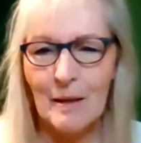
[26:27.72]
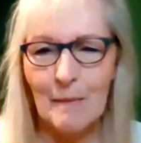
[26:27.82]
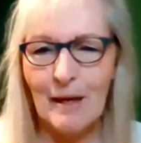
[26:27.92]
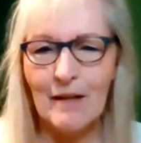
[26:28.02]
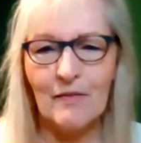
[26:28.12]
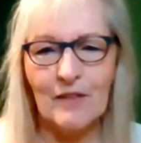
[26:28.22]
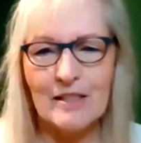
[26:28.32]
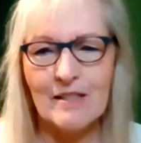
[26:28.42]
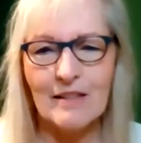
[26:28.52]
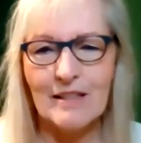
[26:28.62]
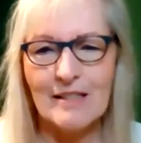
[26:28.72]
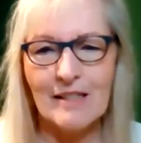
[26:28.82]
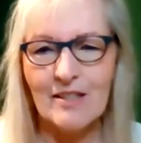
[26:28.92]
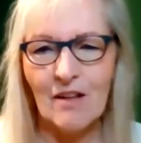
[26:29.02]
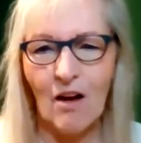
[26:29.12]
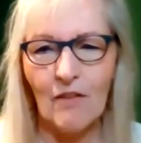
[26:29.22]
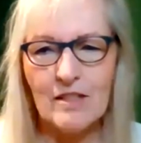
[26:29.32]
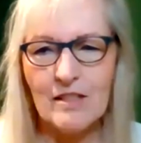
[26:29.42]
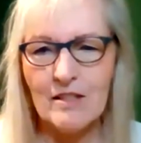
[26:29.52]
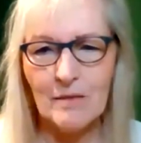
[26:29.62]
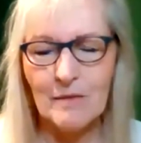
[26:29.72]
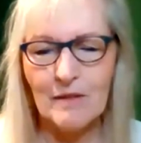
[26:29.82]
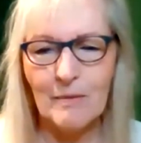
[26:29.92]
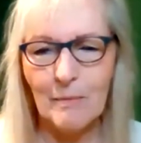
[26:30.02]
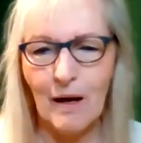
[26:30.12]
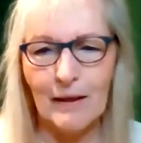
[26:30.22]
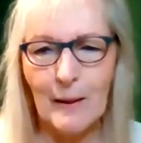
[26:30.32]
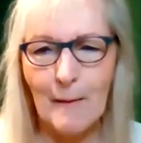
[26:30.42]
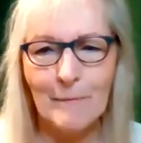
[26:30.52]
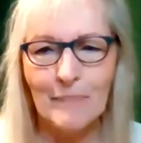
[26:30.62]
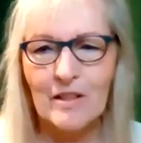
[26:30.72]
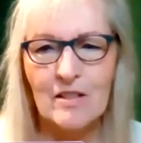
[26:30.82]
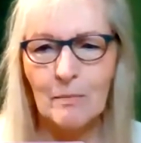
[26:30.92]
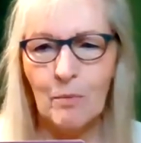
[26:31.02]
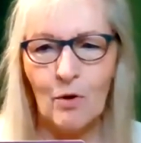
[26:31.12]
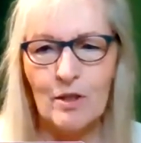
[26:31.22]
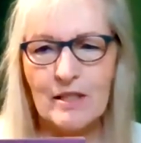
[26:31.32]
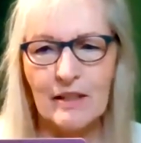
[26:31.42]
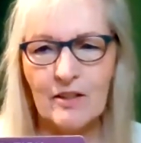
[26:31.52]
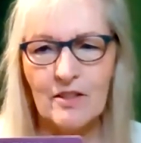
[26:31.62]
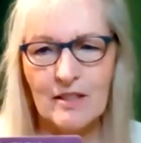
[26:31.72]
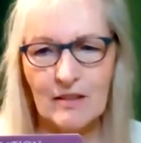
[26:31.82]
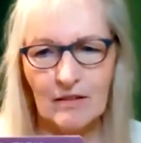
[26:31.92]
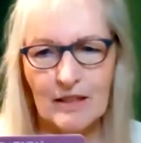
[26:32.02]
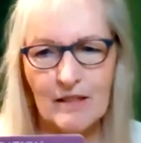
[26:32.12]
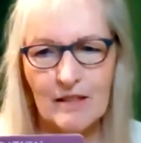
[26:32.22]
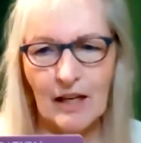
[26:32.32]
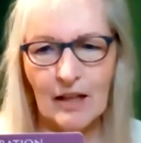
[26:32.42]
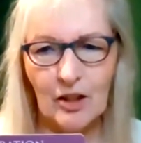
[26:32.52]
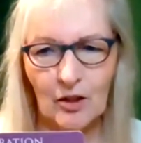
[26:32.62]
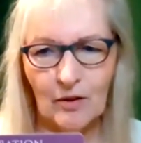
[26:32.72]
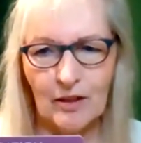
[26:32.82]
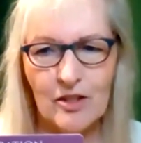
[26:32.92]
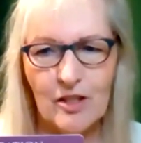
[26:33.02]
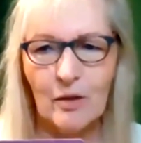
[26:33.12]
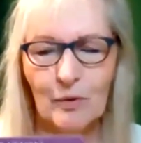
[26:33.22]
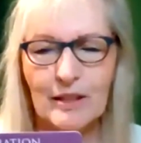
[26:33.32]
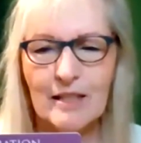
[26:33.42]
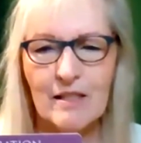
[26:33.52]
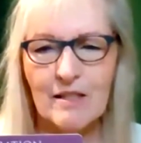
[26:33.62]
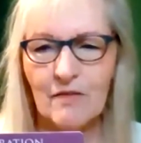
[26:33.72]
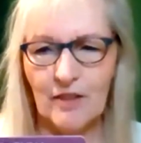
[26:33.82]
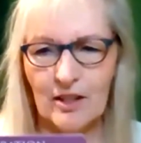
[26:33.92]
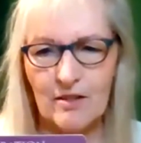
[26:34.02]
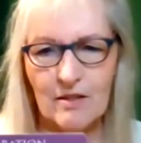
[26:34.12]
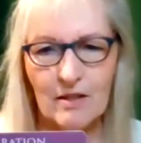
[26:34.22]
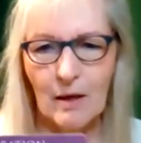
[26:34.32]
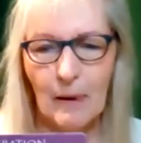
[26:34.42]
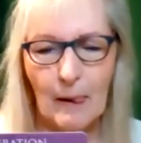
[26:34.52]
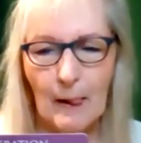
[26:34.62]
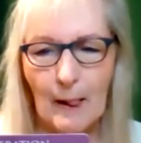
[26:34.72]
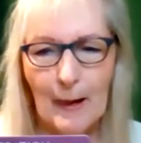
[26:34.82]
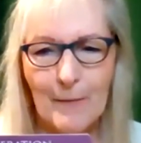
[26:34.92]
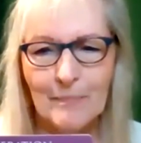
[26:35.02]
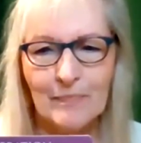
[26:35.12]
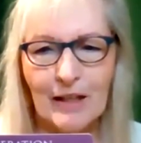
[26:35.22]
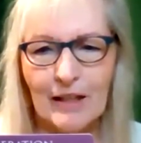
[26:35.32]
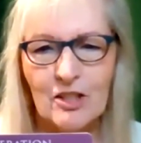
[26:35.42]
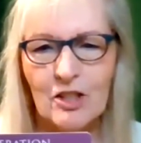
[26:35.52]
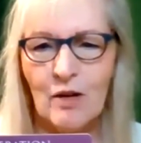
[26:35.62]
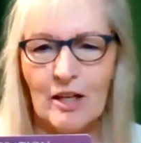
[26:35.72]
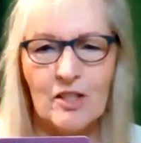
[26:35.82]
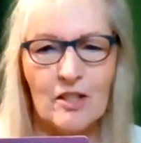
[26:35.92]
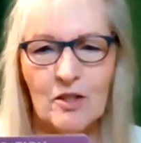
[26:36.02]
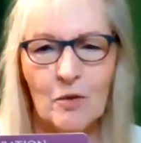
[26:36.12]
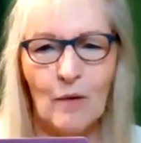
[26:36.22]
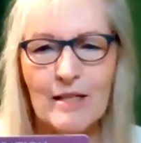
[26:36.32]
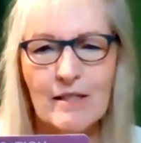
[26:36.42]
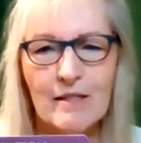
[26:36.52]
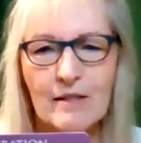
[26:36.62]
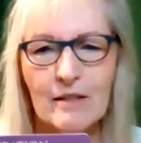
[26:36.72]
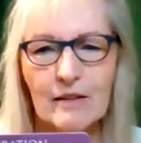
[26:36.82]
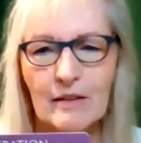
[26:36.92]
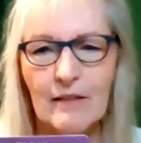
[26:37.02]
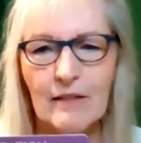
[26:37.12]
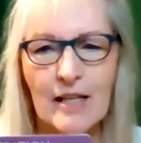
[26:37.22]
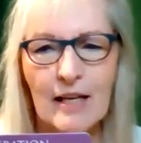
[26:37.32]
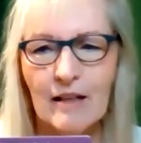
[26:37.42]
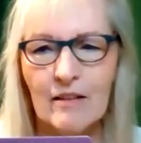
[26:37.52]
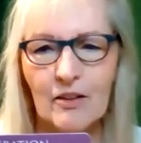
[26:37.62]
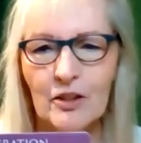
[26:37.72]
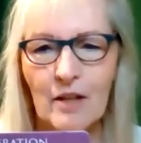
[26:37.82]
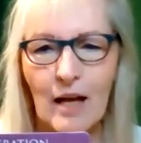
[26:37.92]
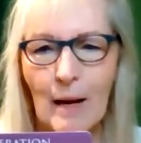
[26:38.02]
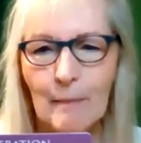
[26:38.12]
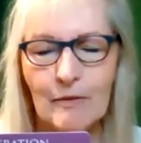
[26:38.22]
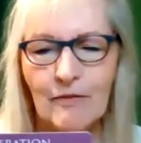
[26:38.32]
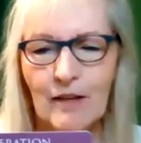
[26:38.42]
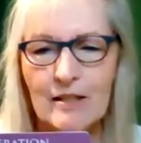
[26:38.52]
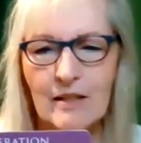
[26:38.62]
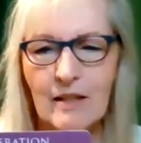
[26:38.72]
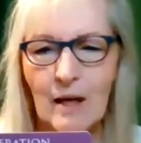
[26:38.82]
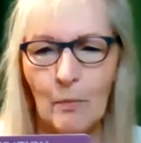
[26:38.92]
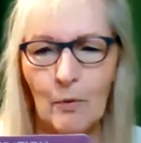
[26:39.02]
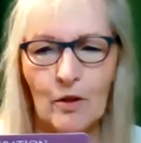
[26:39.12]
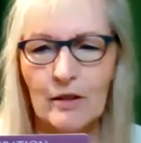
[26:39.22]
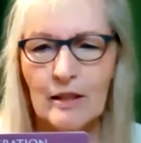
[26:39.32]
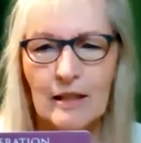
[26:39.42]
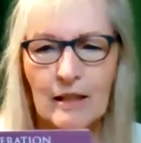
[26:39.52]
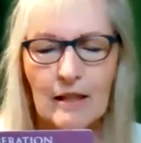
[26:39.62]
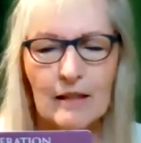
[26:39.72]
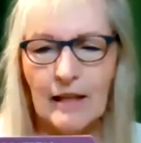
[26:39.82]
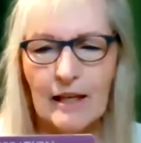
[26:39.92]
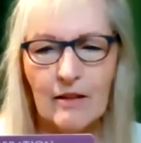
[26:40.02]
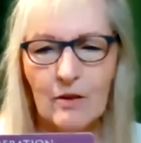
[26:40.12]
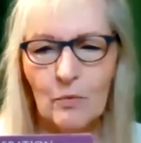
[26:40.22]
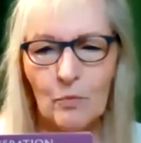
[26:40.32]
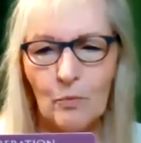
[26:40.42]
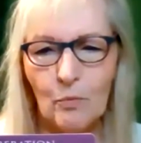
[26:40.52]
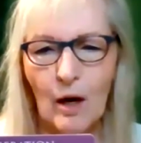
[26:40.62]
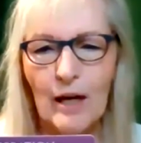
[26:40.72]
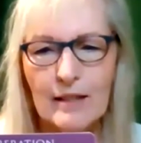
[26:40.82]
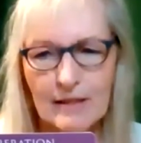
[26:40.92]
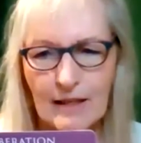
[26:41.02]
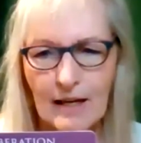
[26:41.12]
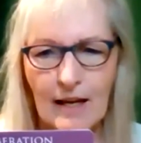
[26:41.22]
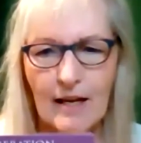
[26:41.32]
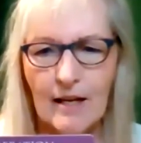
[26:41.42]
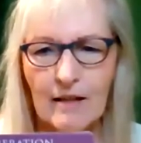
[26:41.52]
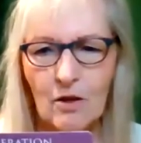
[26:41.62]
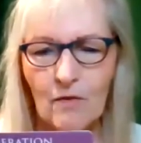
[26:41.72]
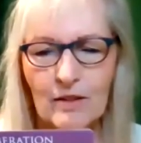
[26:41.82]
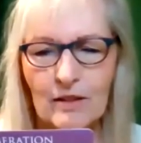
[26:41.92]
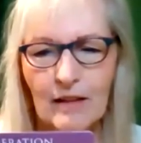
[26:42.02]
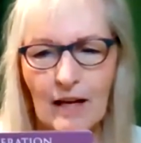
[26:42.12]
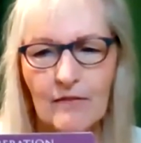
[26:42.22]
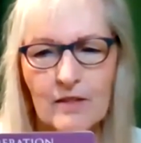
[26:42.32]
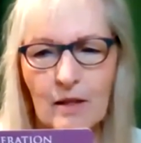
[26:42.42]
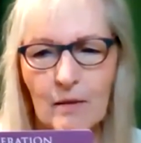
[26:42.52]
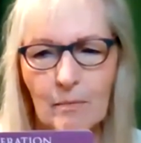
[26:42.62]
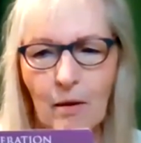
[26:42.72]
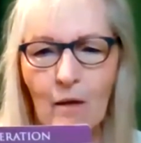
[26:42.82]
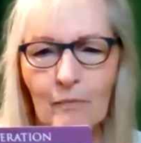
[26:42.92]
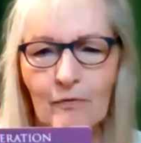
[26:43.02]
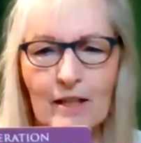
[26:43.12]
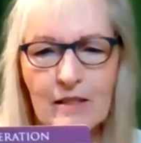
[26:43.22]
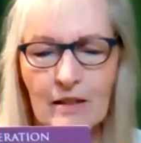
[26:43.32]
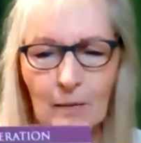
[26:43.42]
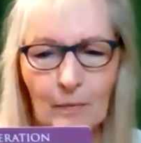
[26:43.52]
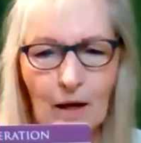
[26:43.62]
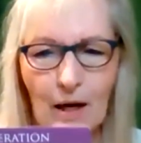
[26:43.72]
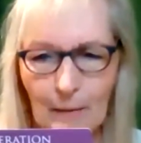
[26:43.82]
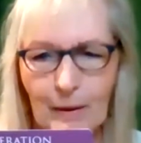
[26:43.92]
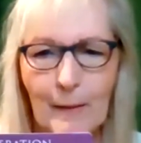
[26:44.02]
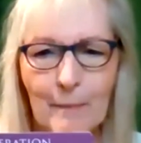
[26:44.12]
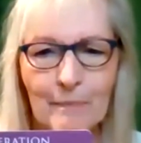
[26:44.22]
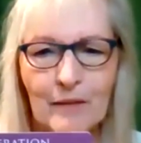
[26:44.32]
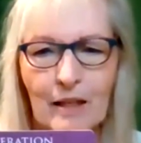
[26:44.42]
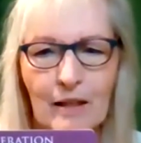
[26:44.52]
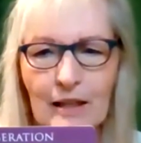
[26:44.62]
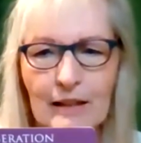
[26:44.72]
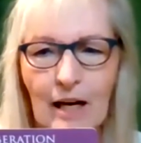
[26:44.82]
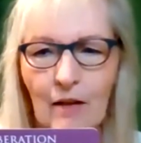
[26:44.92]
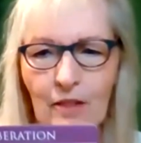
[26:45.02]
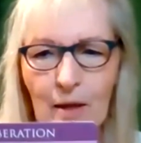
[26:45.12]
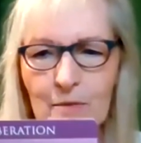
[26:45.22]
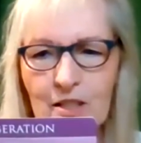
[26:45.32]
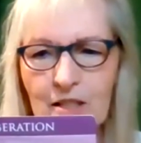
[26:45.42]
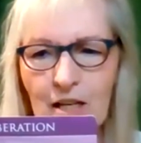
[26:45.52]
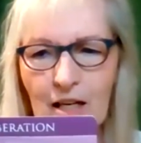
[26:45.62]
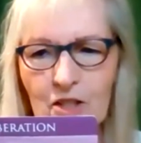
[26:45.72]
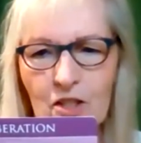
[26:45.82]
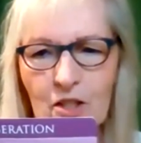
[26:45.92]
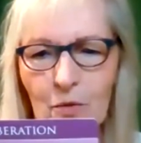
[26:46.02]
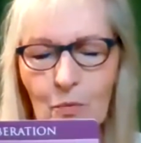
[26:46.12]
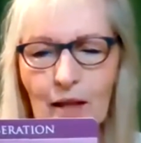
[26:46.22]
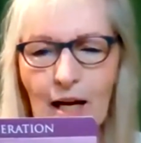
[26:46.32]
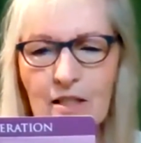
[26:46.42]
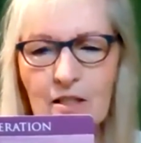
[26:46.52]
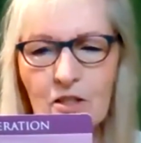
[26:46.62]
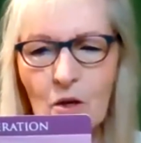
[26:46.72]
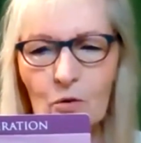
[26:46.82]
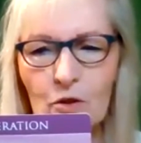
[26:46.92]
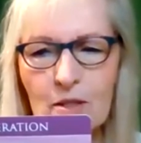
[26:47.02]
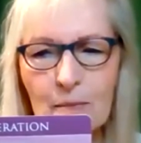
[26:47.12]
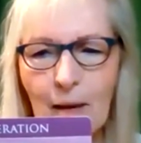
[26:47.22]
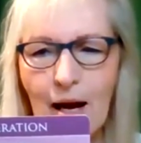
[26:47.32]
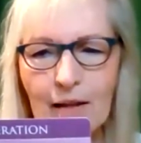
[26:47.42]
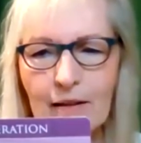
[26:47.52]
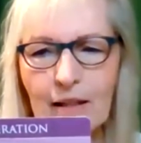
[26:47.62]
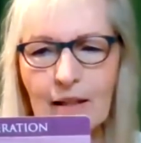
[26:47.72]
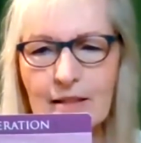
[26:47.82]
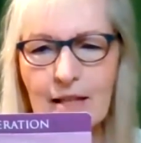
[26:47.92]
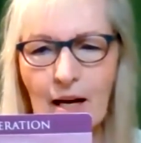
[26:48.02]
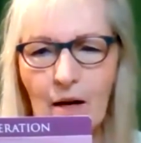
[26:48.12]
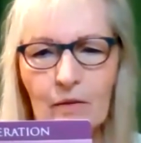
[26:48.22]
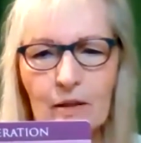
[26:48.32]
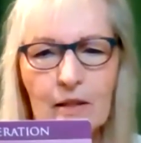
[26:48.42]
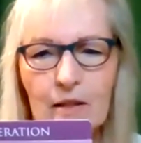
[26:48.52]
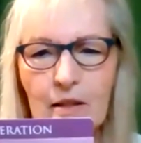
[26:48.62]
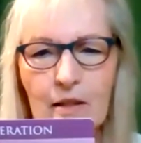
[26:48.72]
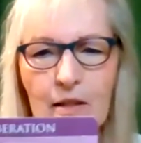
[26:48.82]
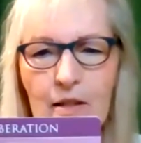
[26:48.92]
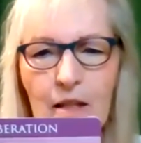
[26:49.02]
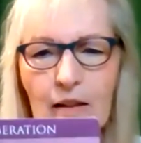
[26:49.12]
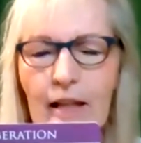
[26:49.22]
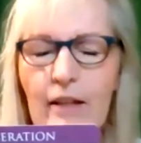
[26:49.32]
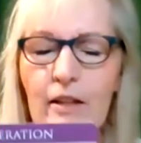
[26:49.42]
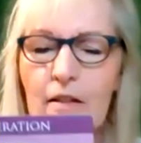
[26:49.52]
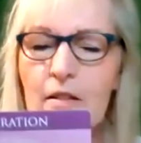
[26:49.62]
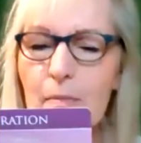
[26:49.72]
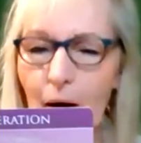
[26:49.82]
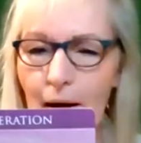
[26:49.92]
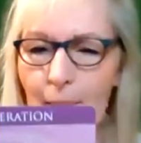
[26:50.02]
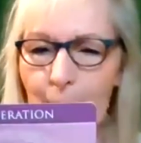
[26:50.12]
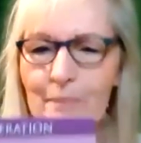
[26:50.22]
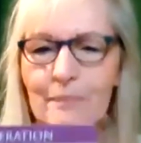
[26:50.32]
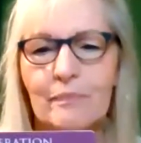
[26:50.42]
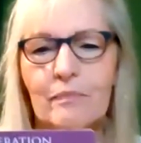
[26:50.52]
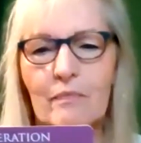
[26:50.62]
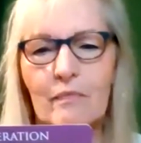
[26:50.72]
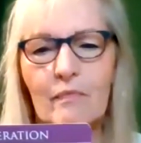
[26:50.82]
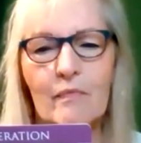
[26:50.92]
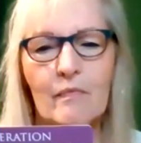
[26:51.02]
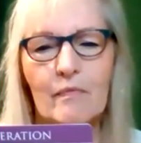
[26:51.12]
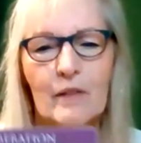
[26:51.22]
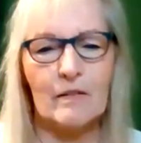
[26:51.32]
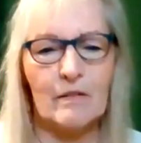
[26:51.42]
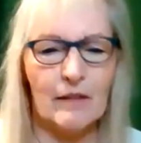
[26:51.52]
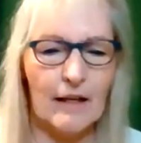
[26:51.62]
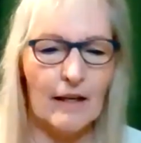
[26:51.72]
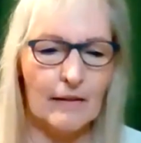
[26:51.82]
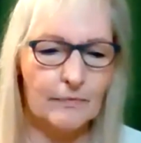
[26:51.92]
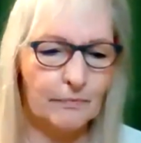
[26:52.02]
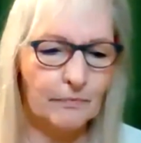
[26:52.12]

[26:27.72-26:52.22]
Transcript: Benefits: assists all the systems of the body, supports inner stillness and courage, releases fears. Instructions: rest the left hand on your lap, facing upward. Lay the right hand over the left, palm facing up. Allow thumbs to touch. Relax the shoulders back and down. Lengthen the spine. Okay.